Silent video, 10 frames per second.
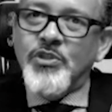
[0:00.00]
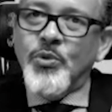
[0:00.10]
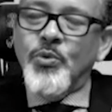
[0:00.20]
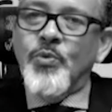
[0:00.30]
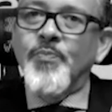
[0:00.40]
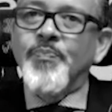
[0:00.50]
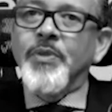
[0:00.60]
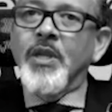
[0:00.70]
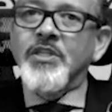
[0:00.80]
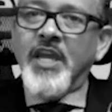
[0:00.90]
to
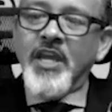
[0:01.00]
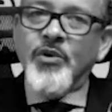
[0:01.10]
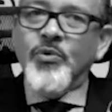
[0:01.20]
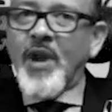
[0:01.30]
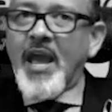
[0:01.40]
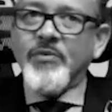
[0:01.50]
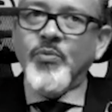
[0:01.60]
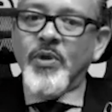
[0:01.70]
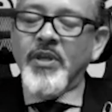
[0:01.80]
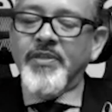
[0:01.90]
interact
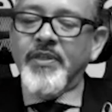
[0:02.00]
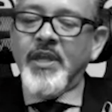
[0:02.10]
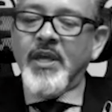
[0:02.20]
with